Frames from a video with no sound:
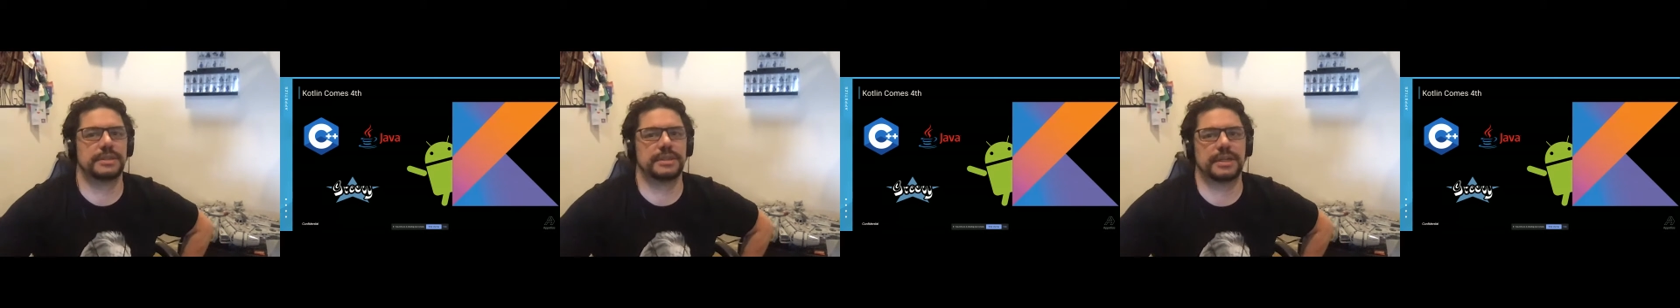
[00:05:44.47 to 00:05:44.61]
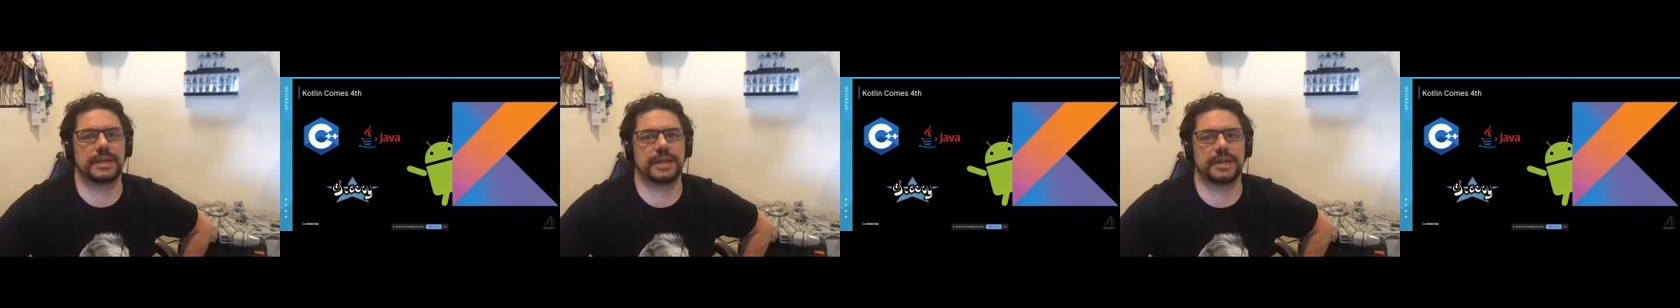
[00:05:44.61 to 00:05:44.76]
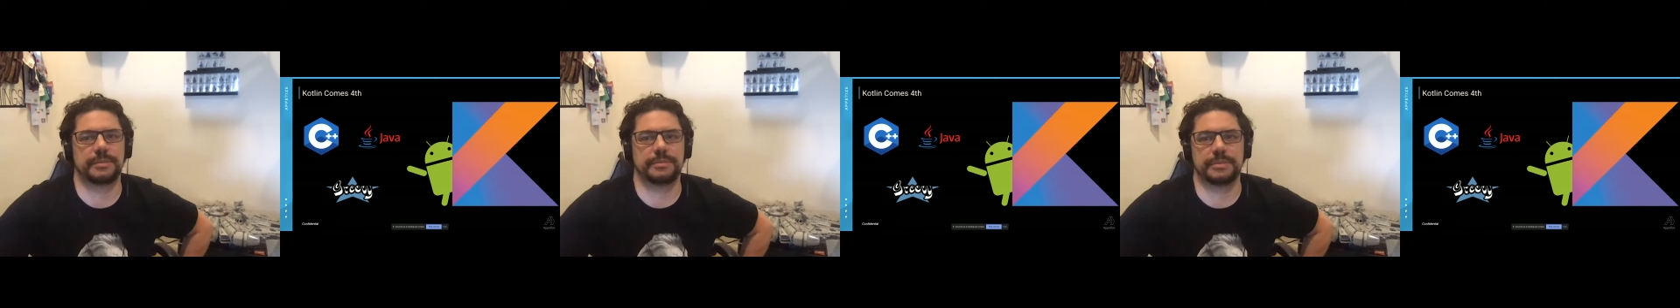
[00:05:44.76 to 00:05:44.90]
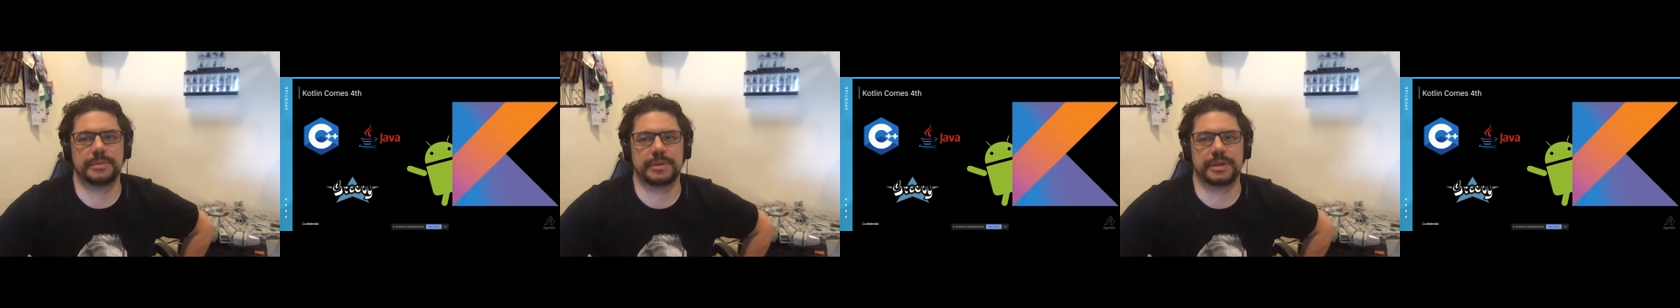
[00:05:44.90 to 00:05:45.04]

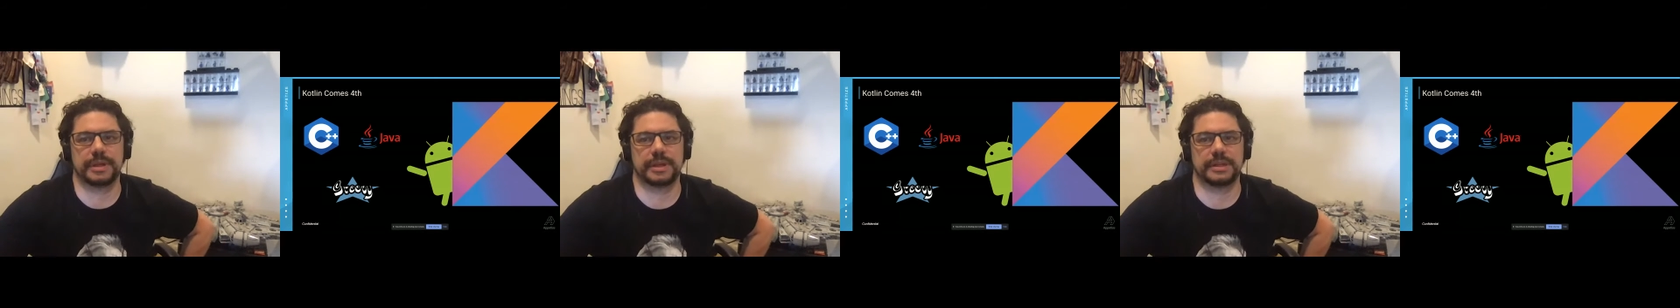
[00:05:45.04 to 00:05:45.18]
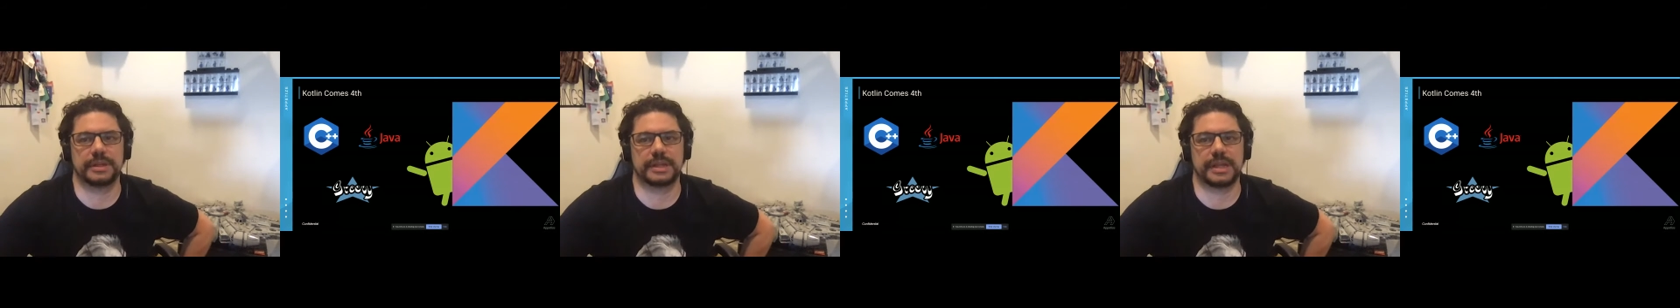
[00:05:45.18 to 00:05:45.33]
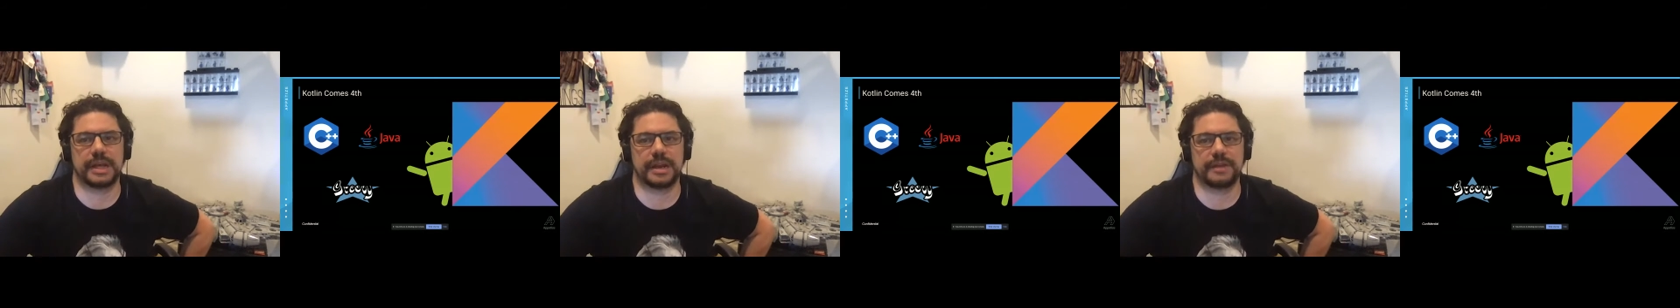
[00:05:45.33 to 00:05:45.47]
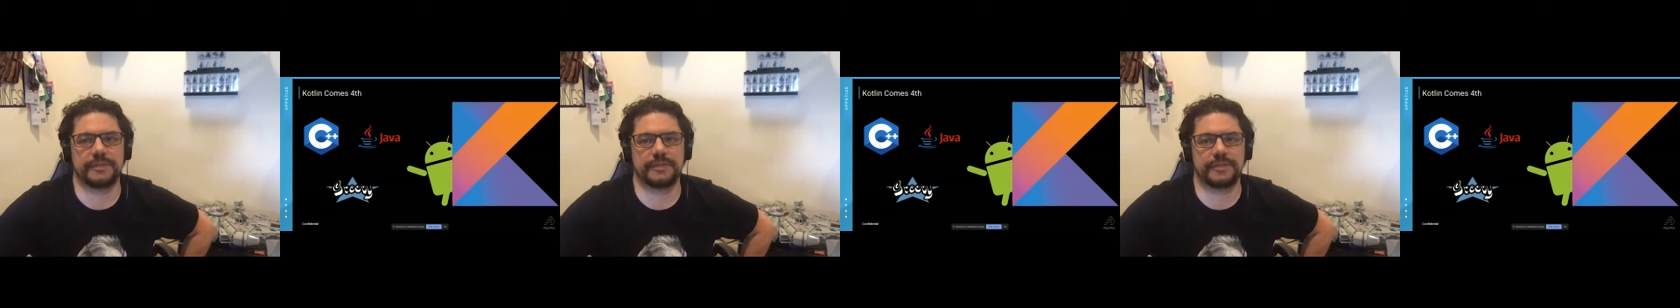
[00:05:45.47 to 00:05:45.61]
A
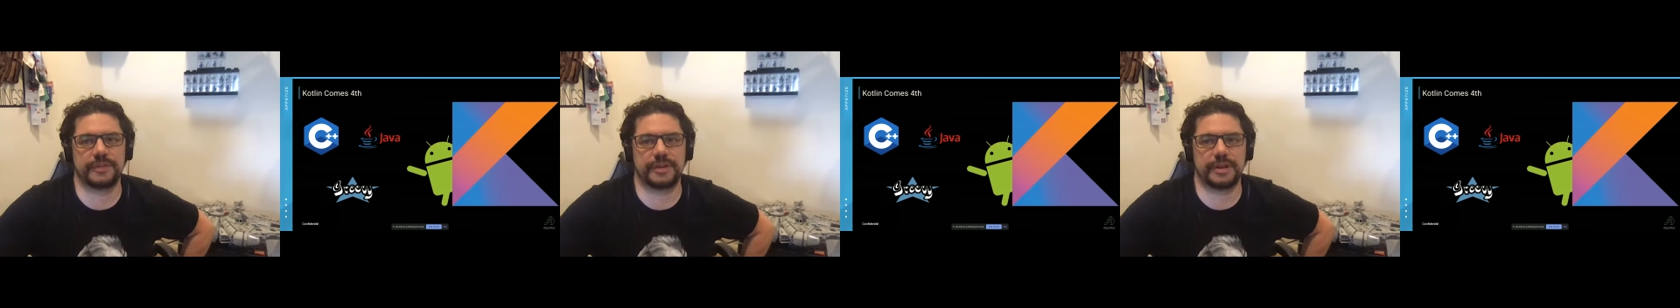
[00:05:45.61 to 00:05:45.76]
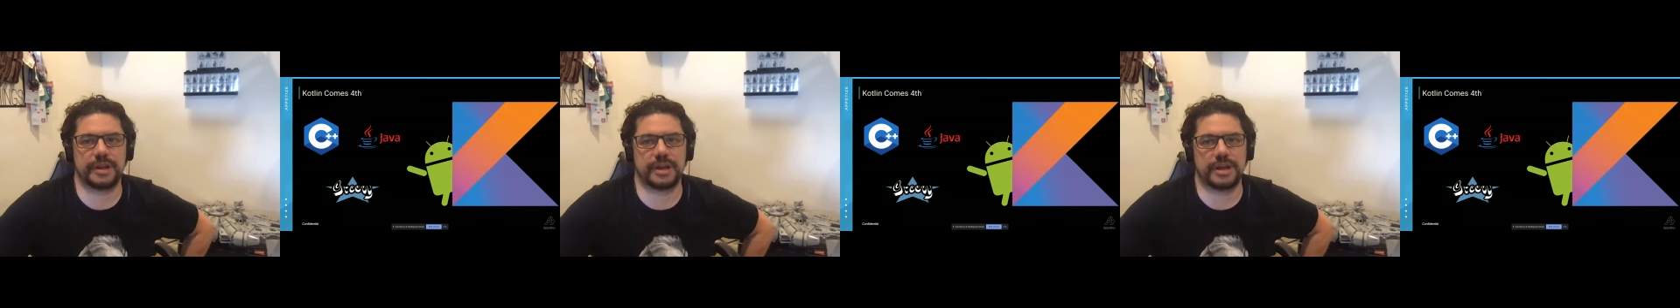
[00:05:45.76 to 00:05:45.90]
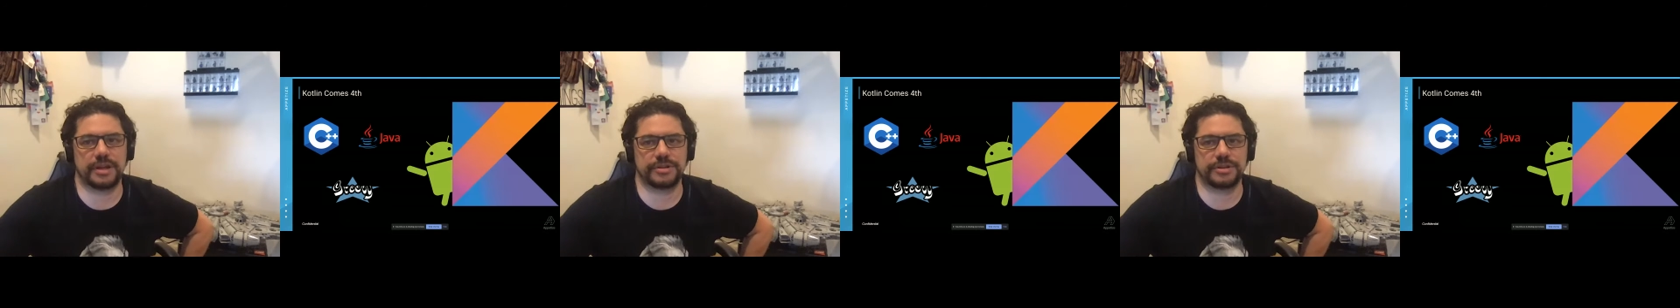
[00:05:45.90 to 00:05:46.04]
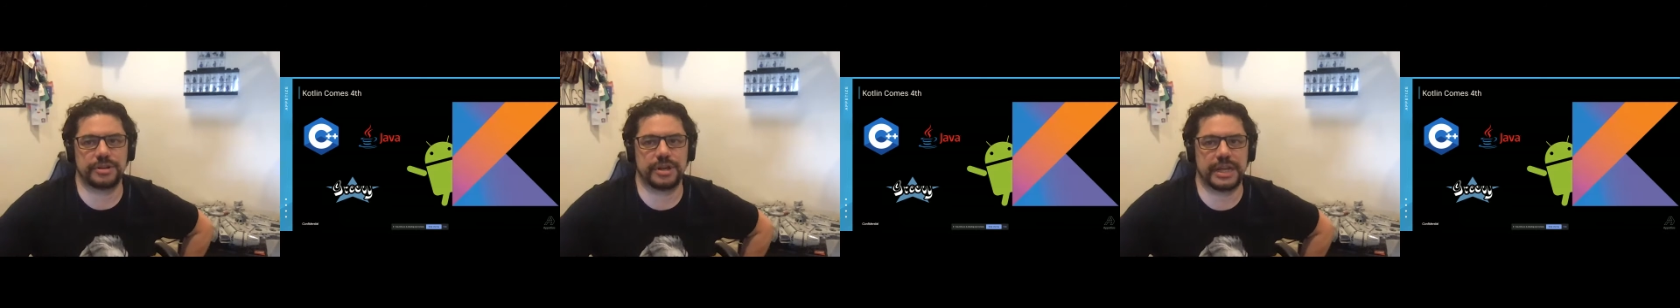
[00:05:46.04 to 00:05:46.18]
lot of
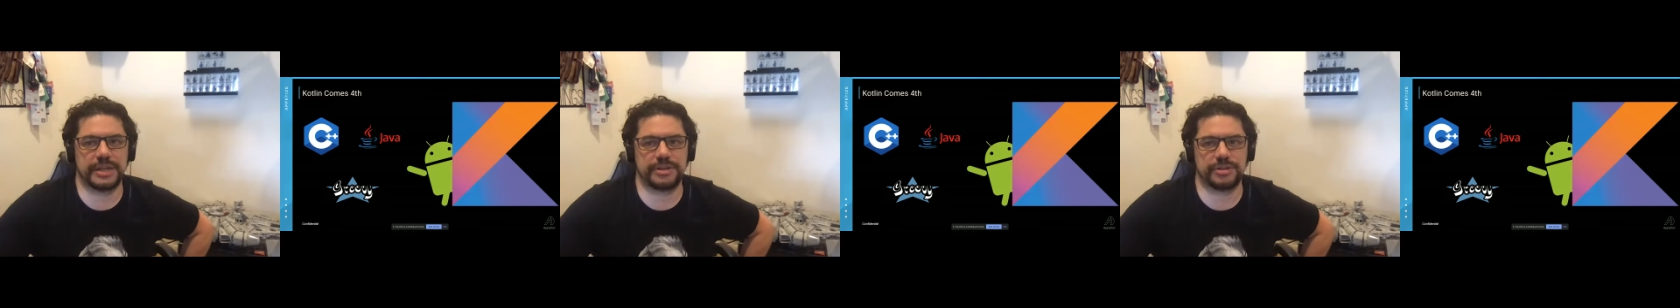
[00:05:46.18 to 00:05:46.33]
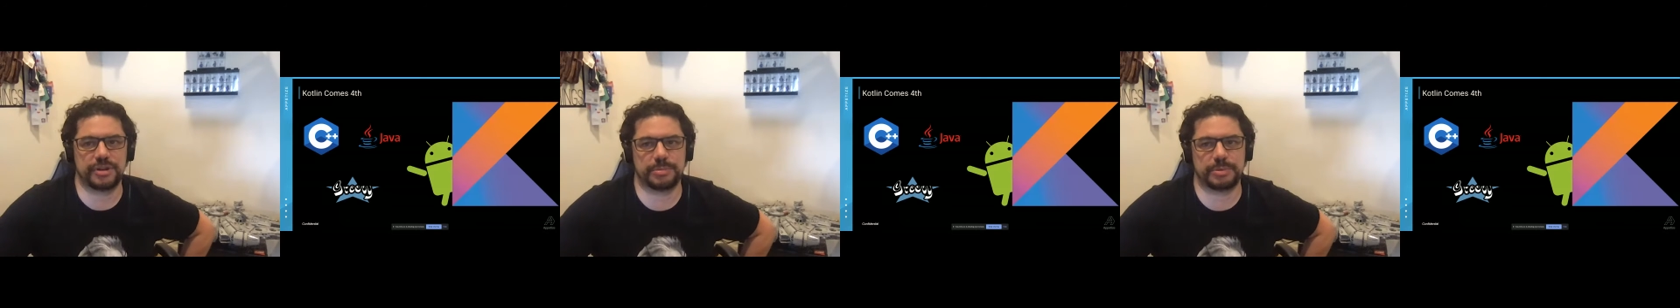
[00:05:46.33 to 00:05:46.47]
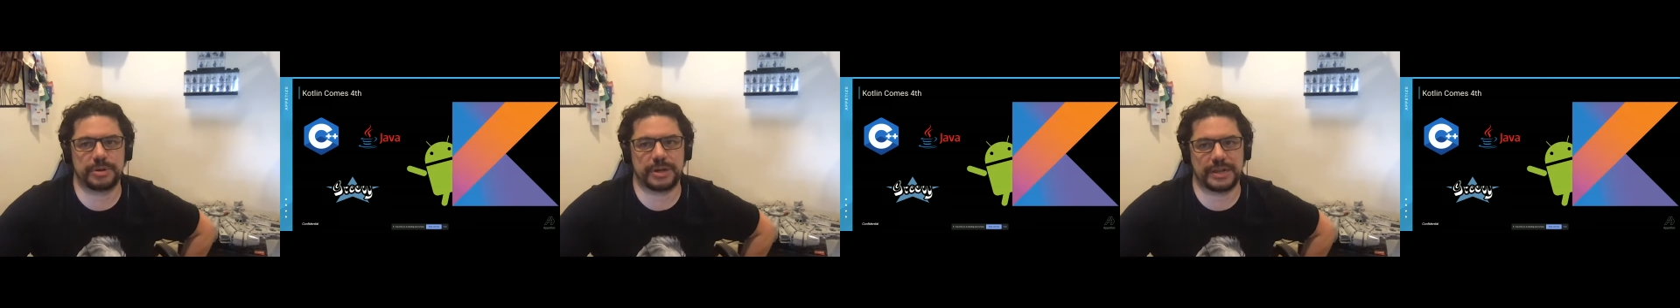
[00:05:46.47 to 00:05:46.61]
Android